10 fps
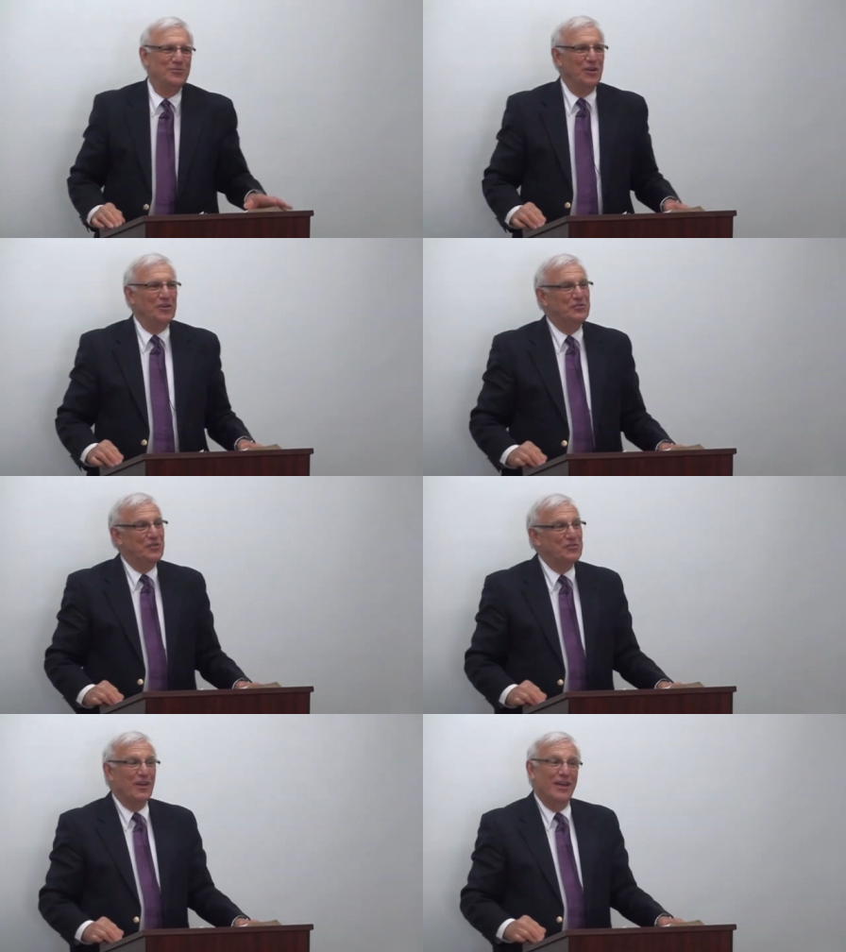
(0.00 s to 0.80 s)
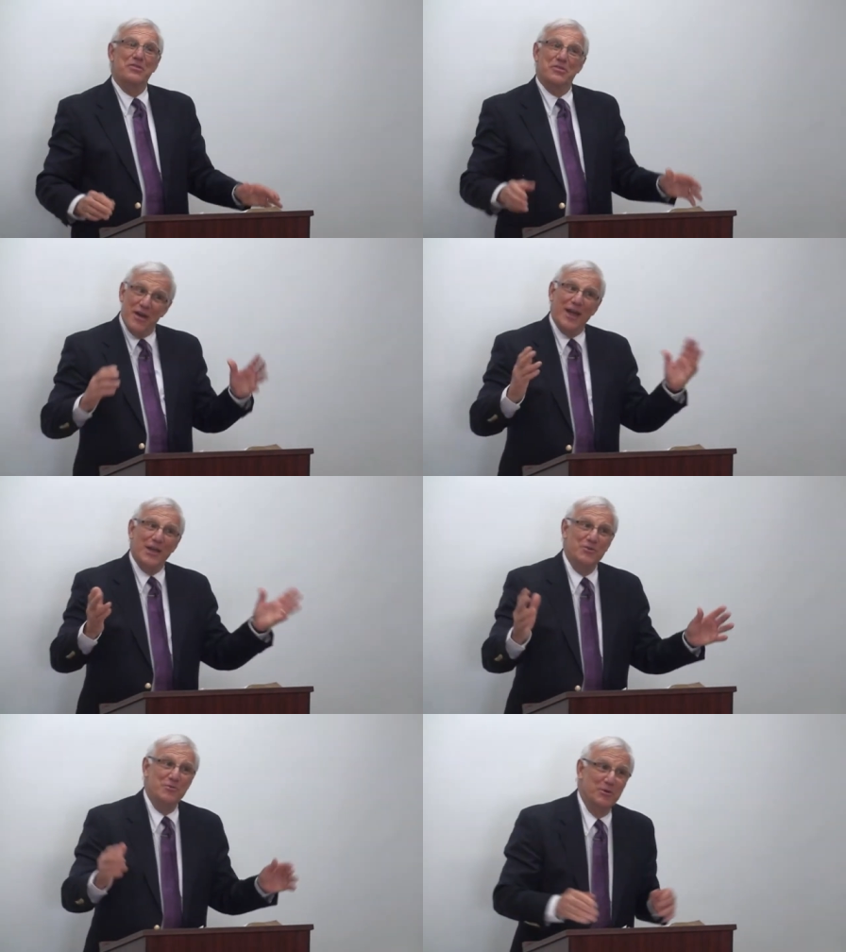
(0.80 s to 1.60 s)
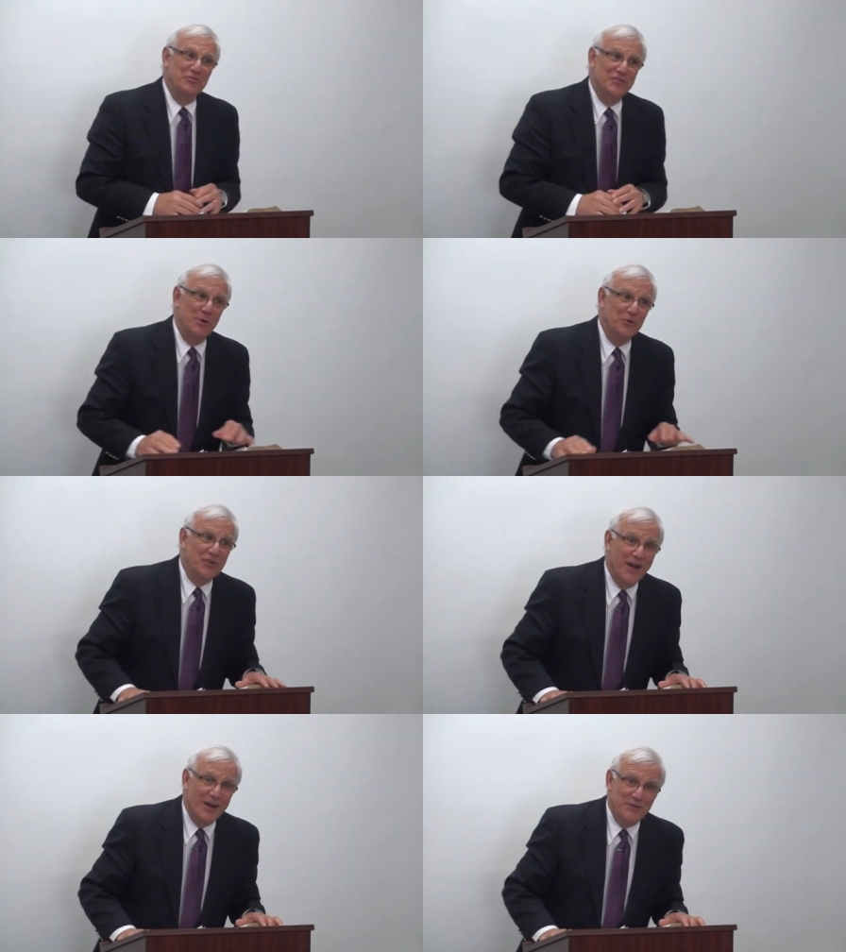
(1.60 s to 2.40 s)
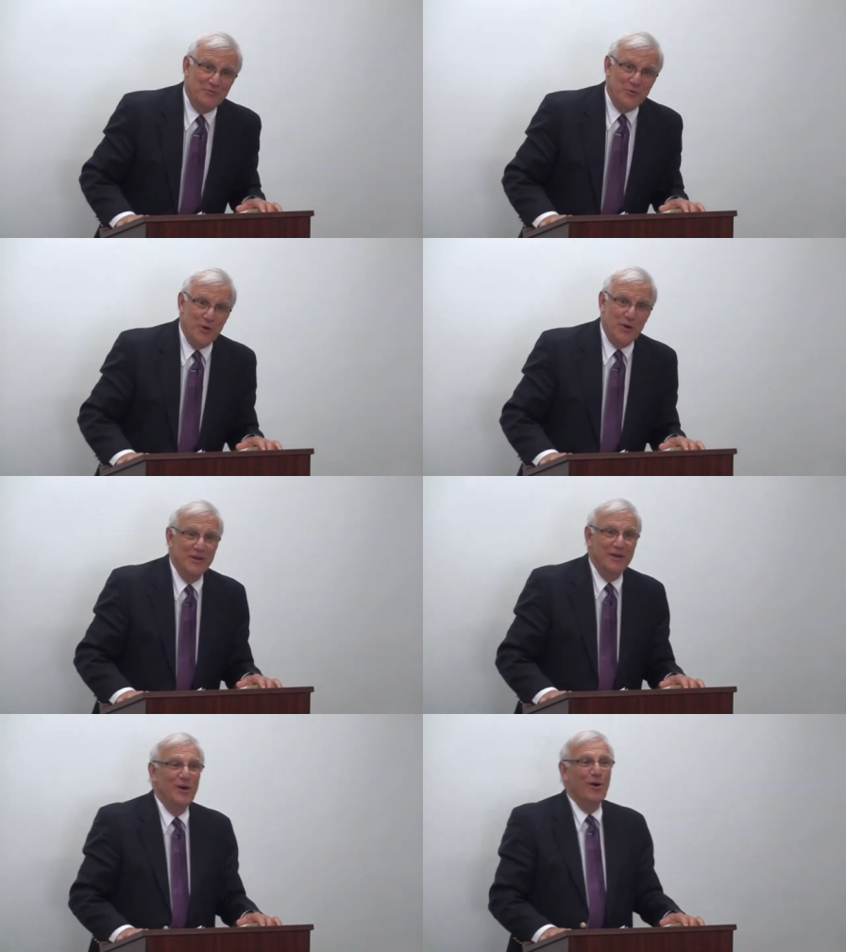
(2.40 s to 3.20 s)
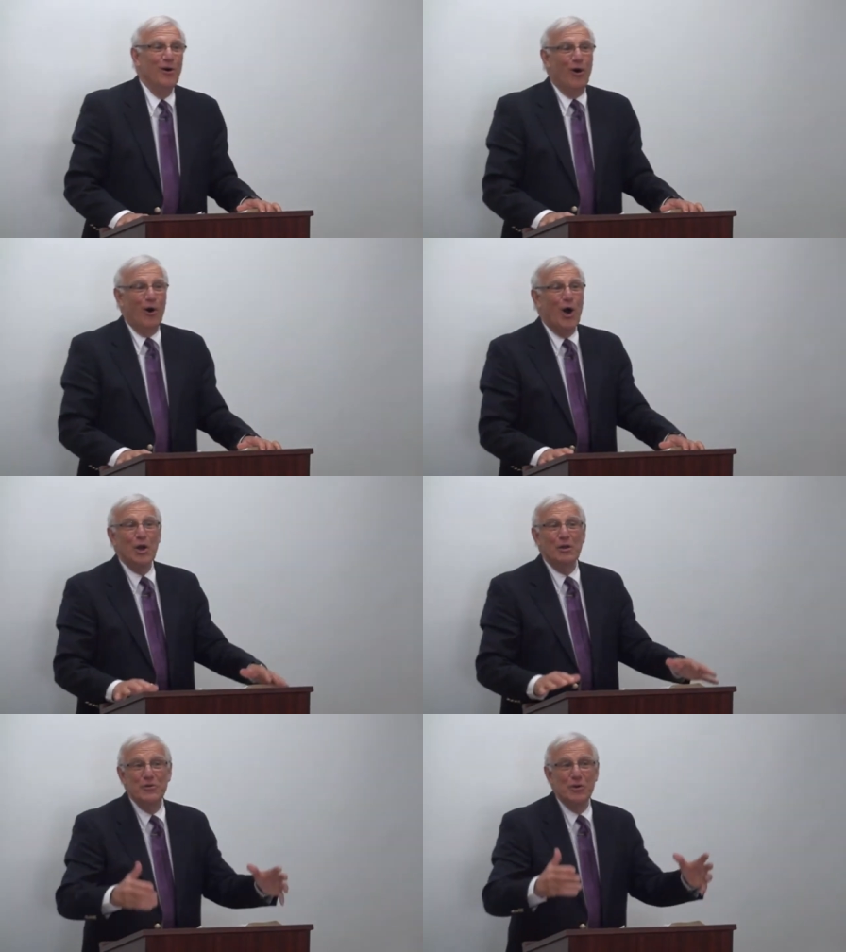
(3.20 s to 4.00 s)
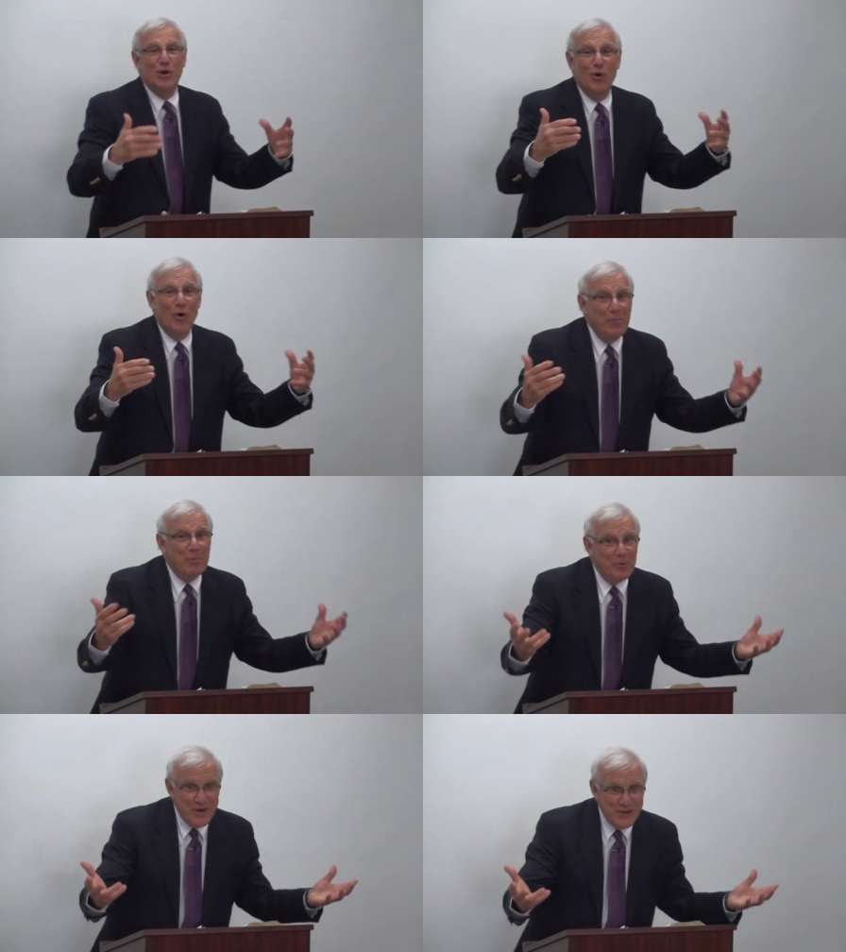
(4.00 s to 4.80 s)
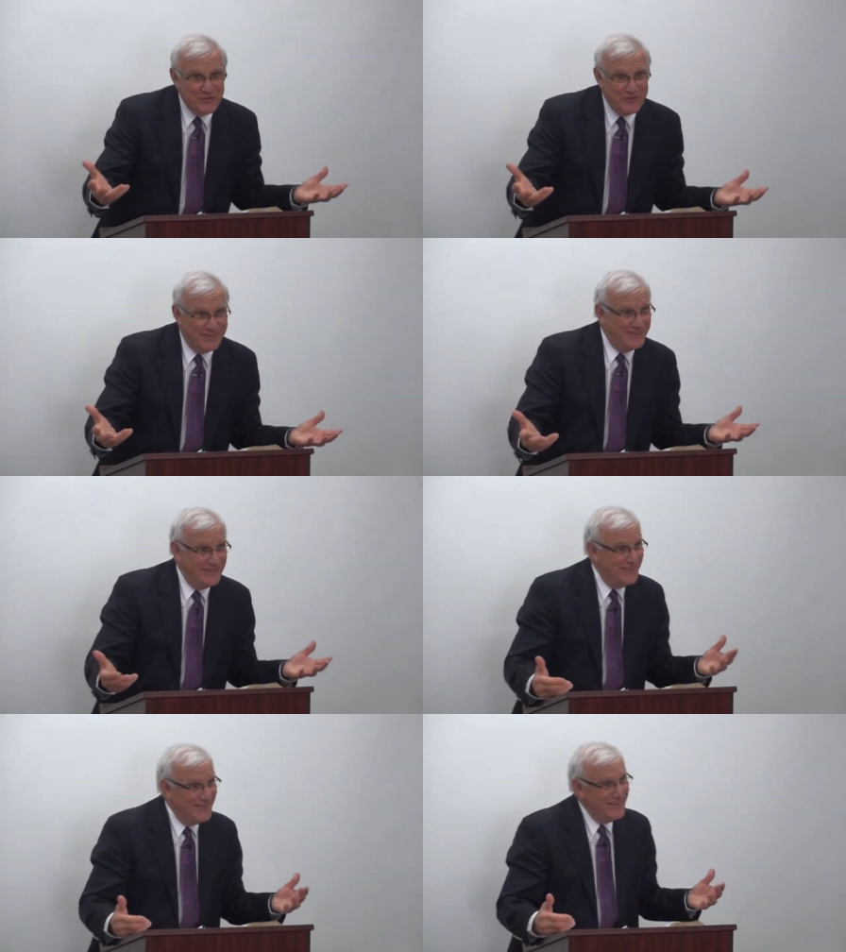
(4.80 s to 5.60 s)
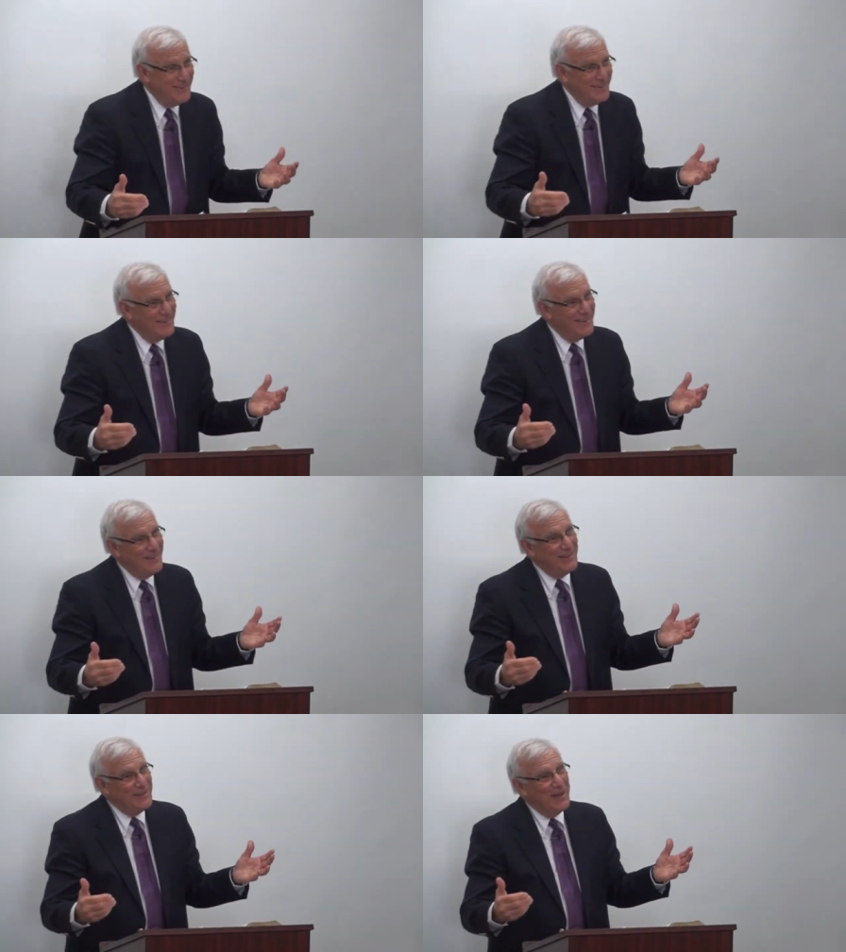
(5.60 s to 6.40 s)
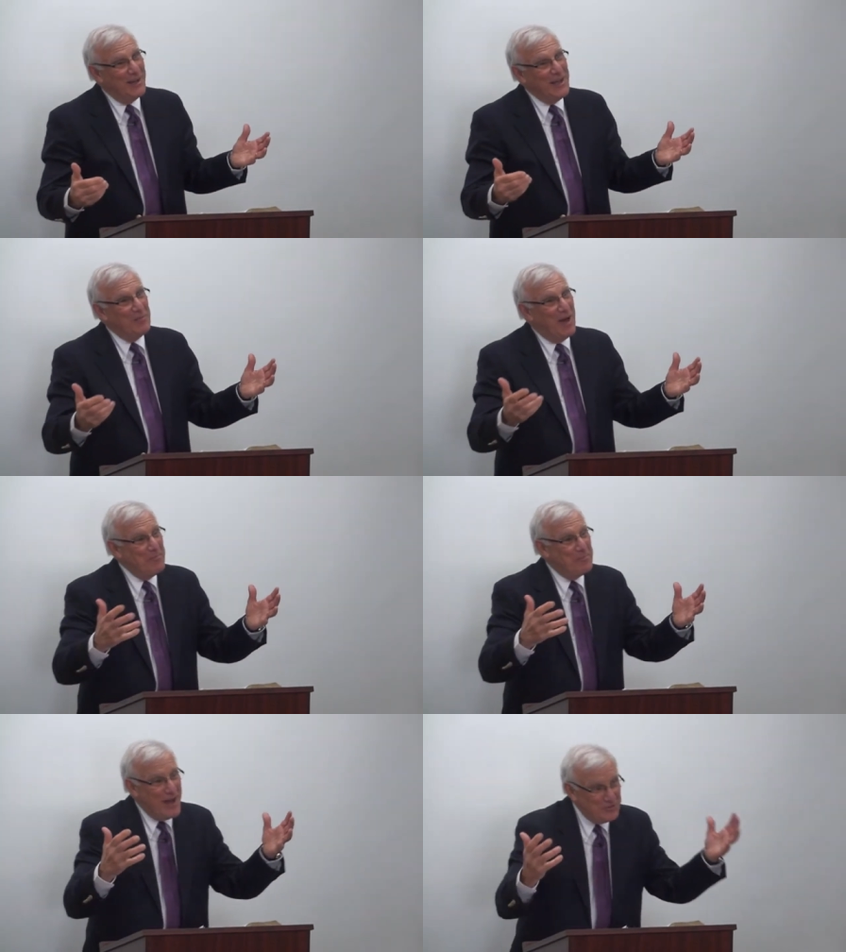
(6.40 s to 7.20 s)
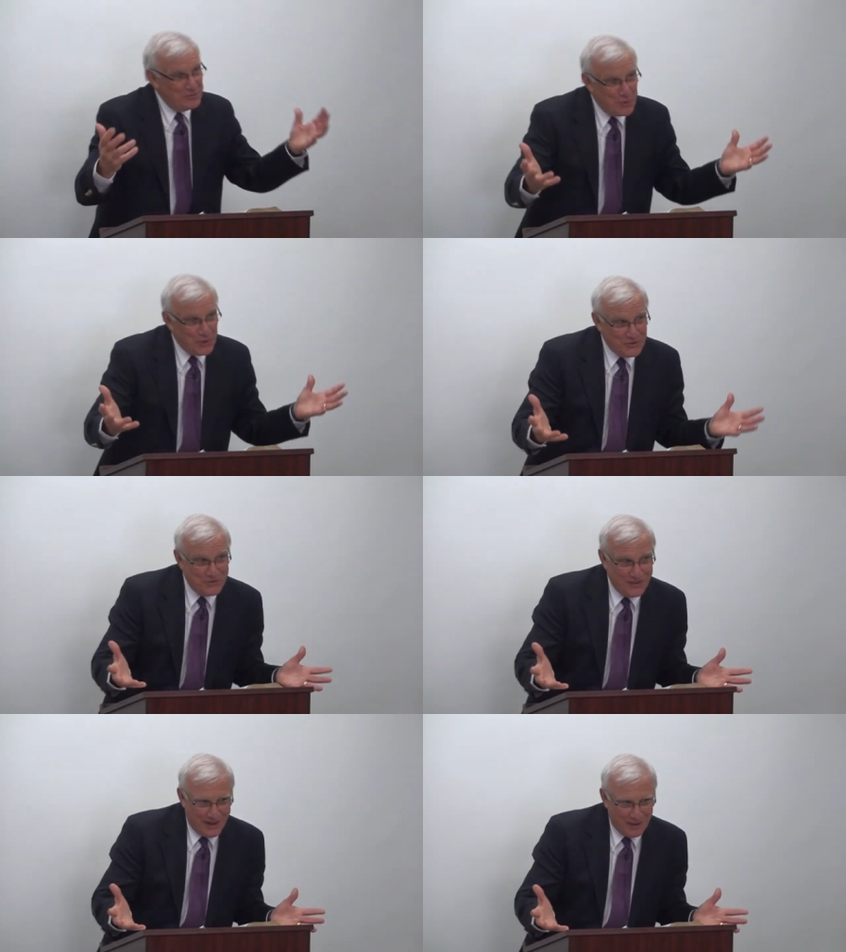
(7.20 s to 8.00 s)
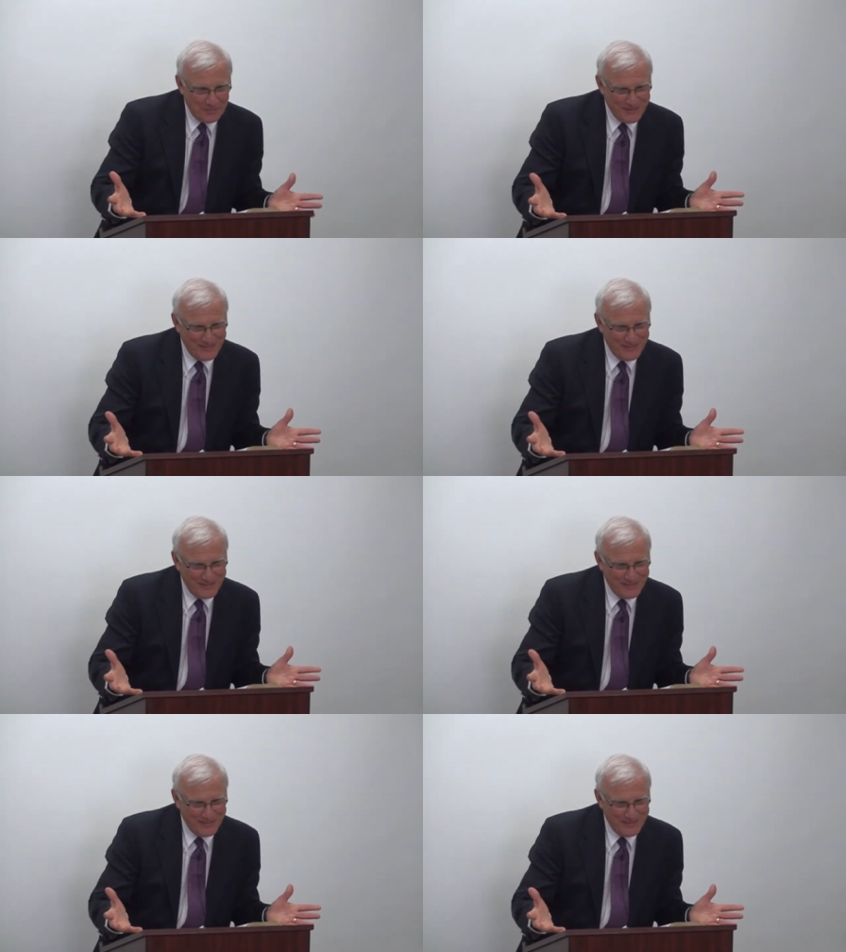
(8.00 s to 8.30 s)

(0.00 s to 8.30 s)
Just to say thank you, Mr. Boshanga, for all of your cooperation in getting my passport stamped.